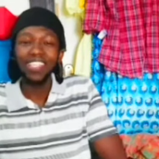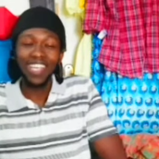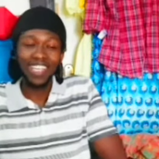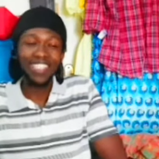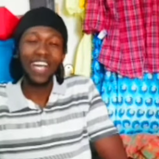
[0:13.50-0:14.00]

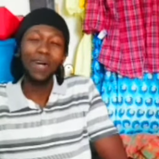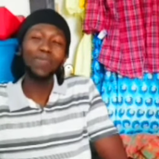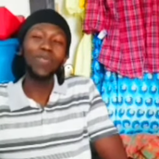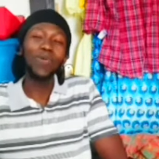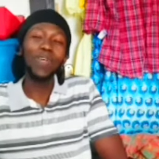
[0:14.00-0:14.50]
Yes,
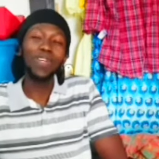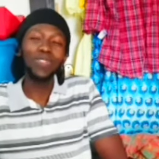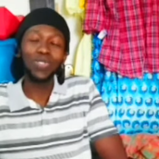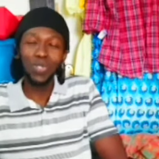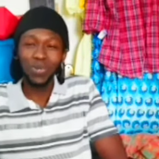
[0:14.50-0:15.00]
I'm
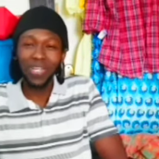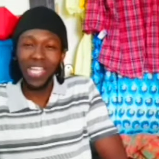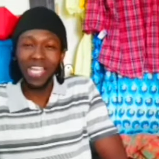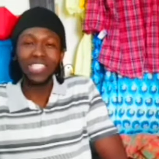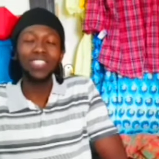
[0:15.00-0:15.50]
doing two
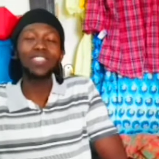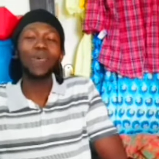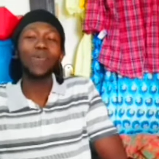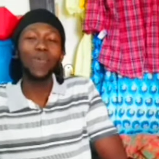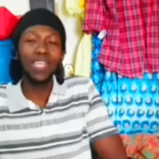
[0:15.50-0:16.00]

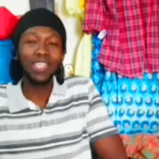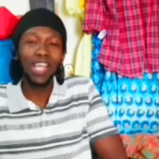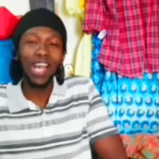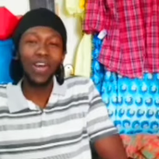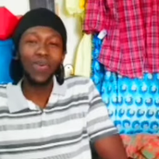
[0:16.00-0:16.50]
reactions a week
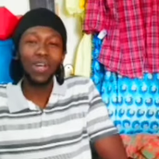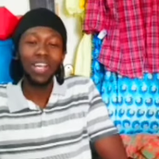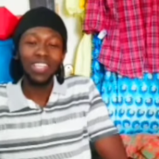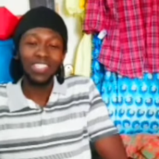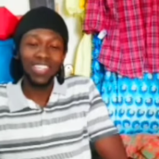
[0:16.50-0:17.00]
now,
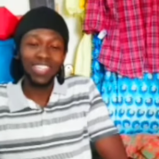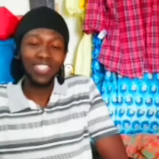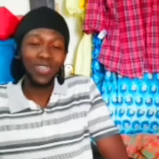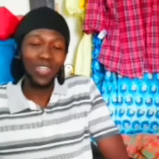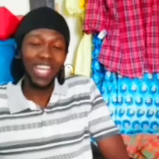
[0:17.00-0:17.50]

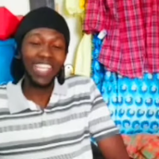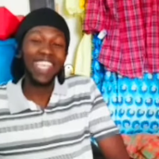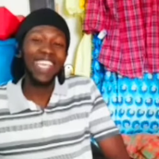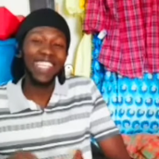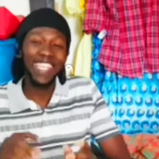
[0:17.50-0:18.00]
just so
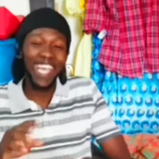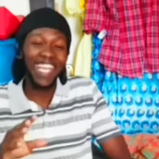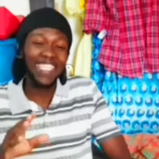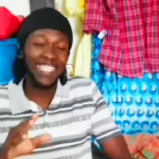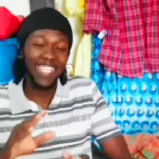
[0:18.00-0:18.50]
that in
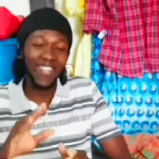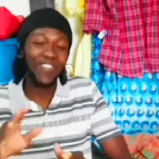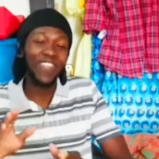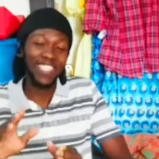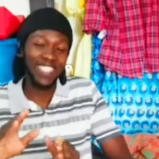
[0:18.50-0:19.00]
case
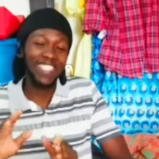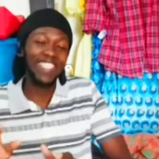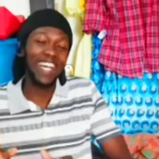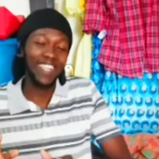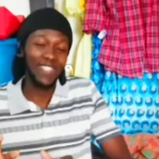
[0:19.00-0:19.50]
Netflix
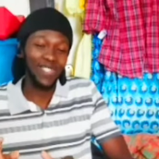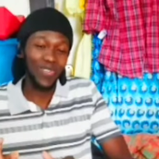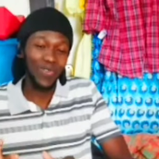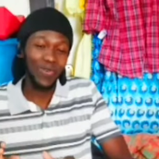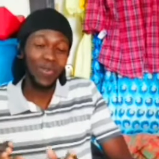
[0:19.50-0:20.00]
decides
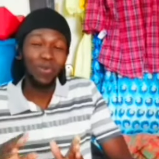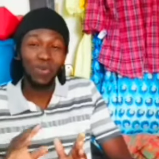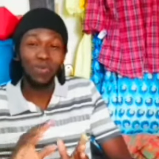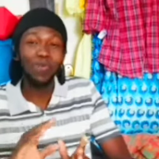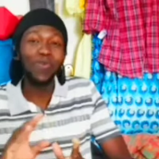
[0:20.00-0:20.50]
to
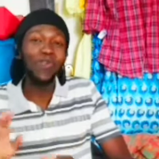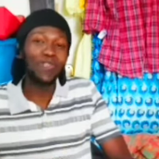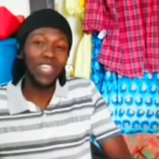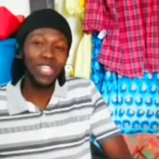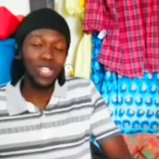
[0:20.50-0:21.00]

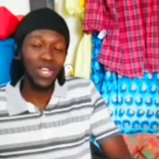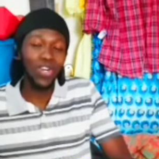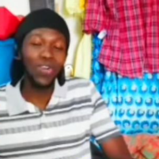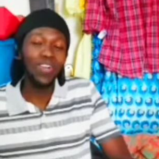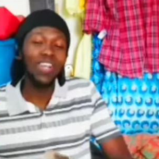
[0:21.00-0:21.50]
remove this
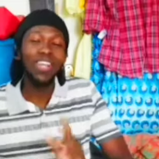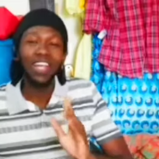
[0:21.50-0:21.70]
show,